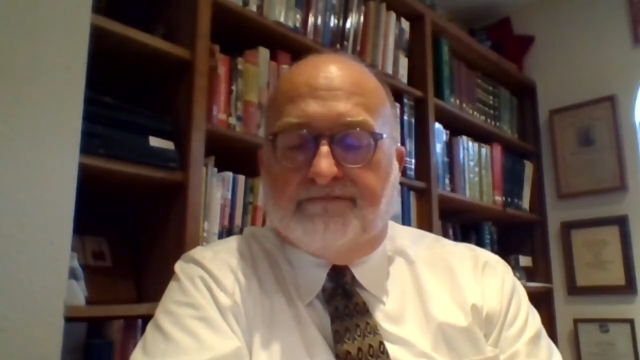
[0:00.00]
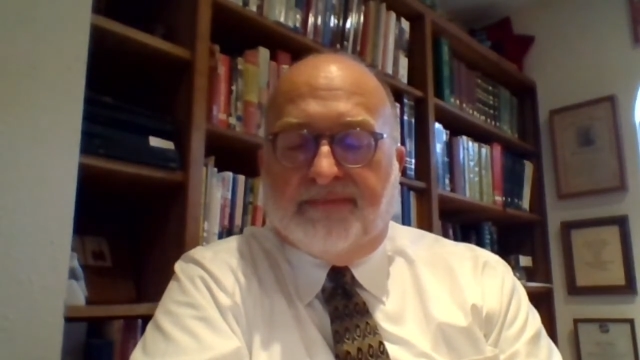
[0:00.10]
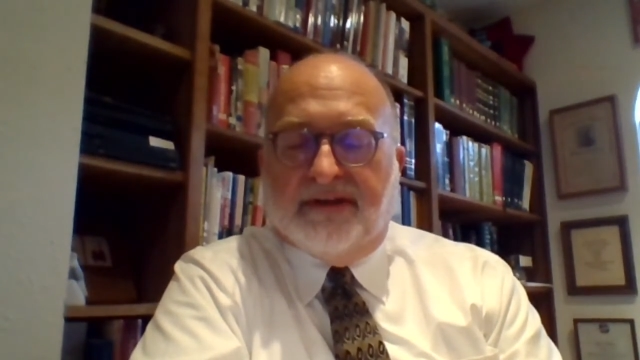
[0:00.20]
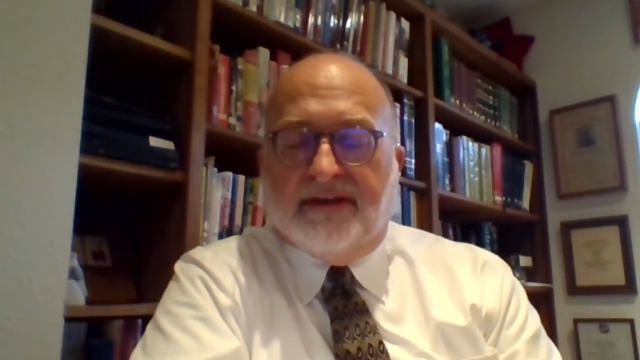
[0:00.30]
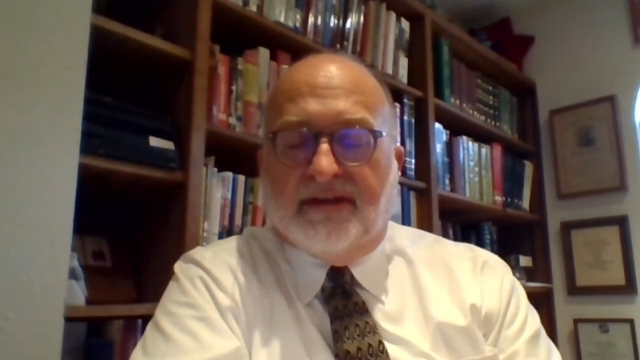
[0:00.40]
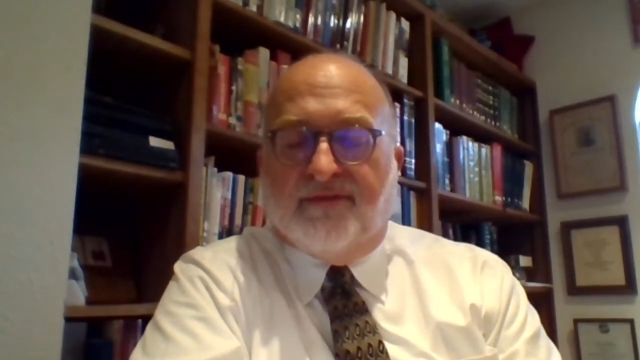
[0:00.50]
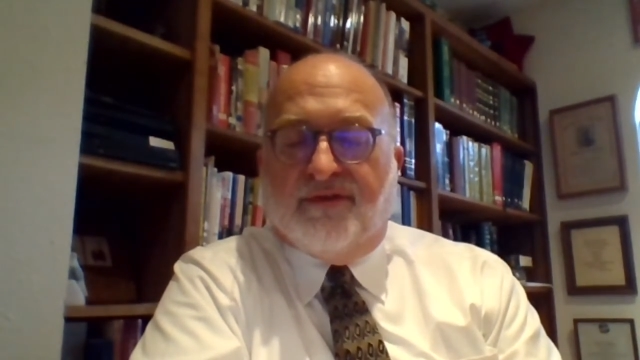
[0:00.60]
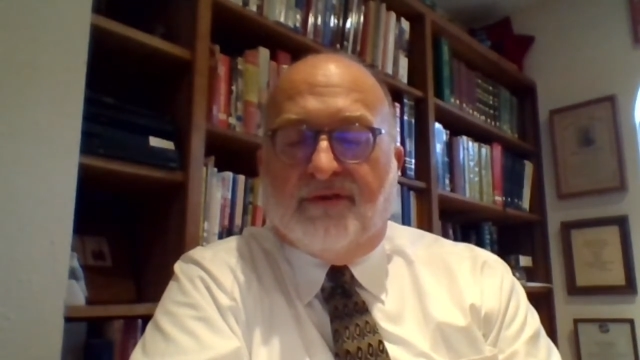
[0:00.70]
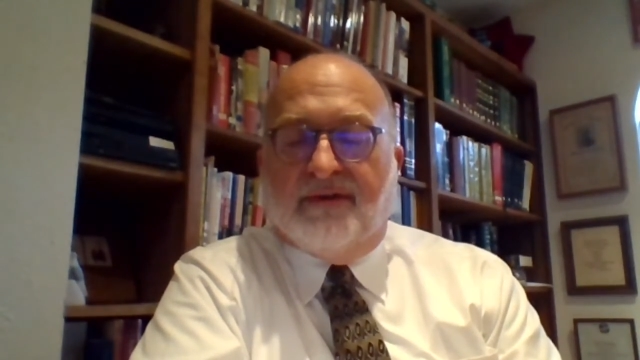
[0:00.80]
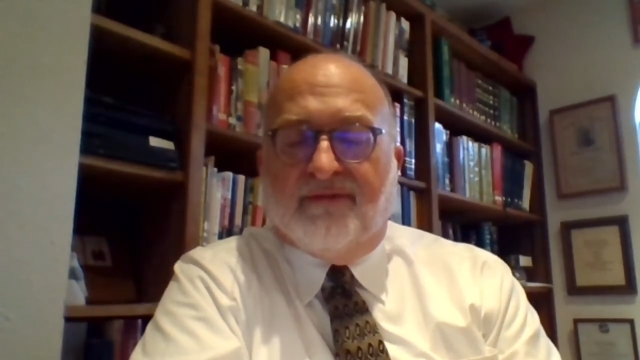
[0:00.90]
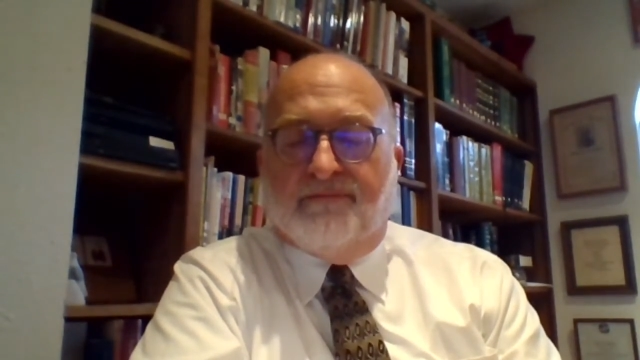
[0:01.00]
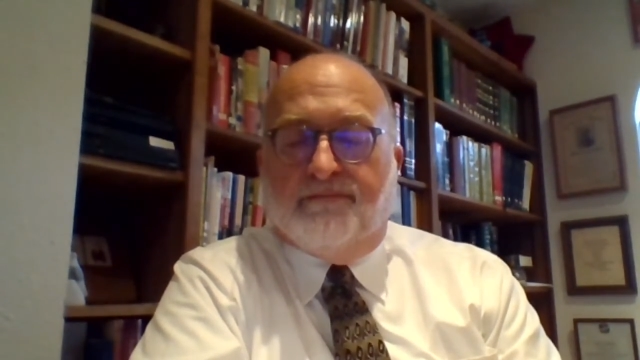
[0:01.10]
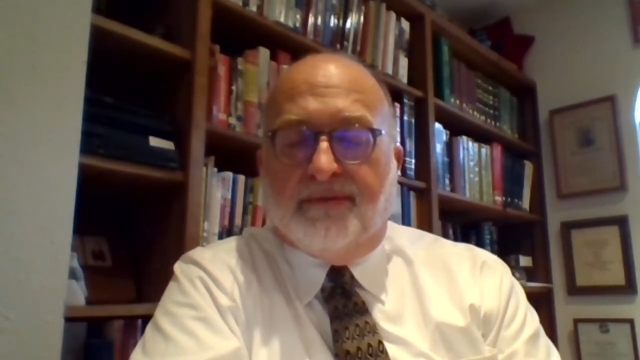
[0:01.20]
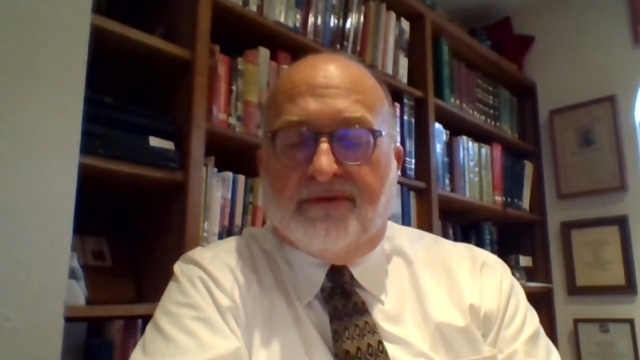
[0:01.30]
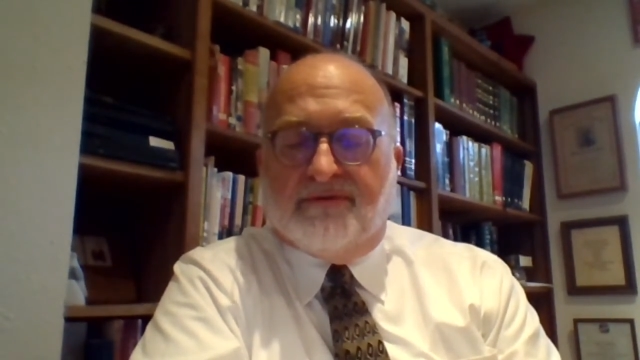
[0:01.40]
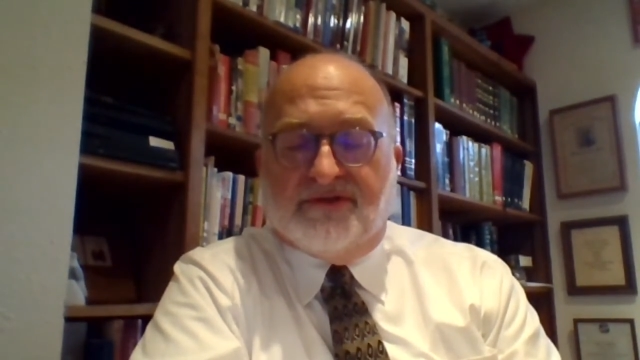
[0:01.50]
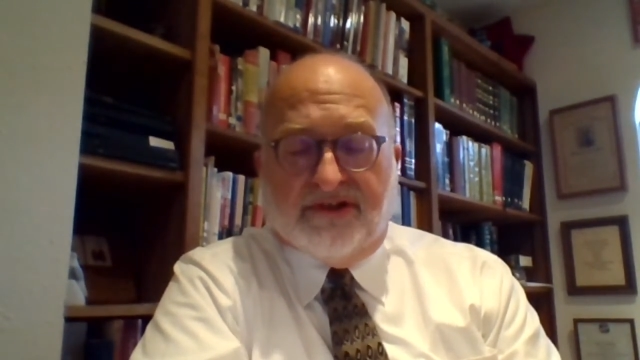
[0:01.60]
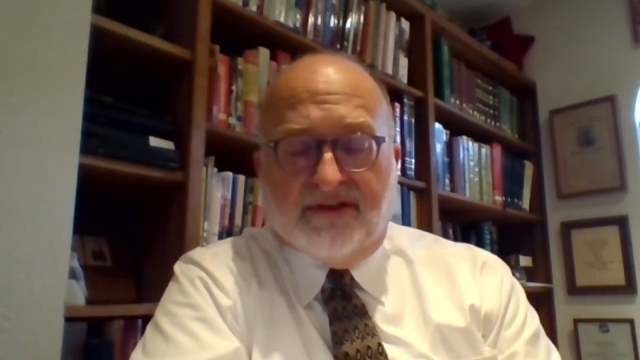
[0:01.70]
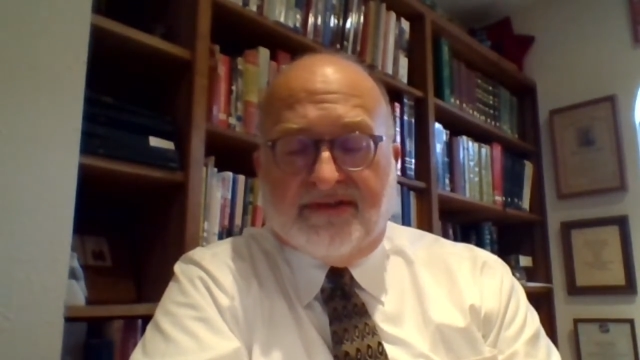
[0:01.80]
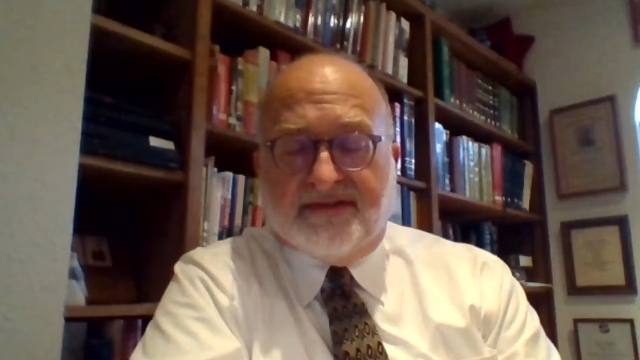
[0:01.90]
But if you have bitter
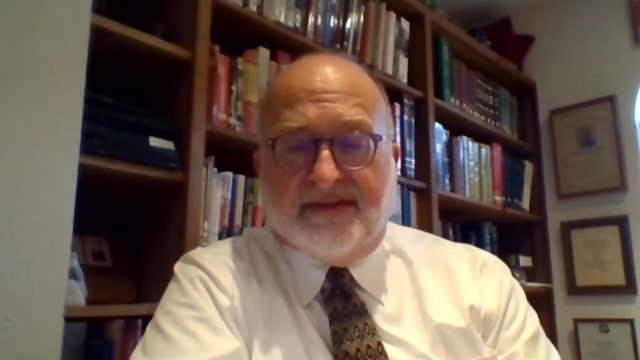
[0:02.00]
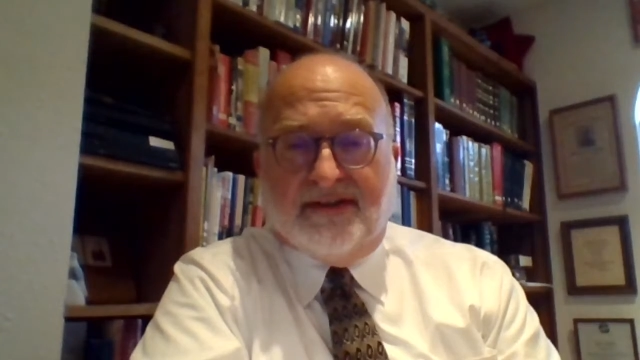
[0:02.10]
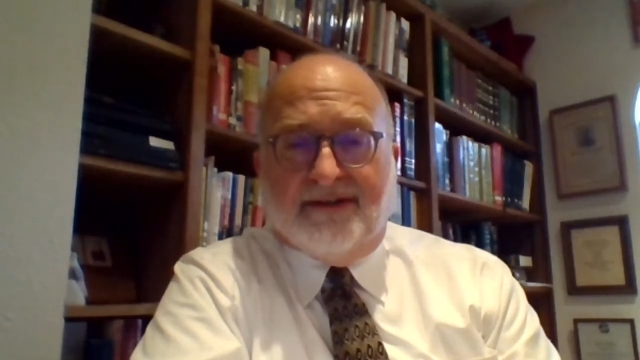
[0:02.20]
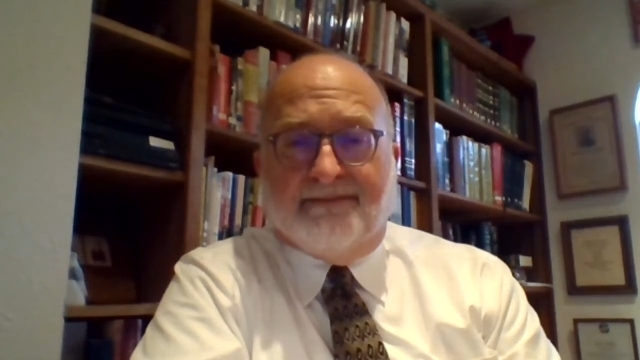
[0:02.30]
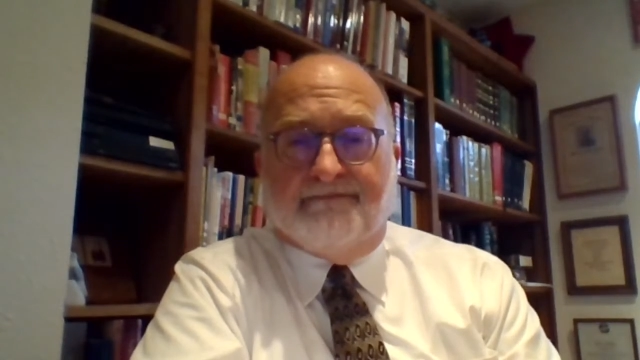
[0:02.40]
jealousy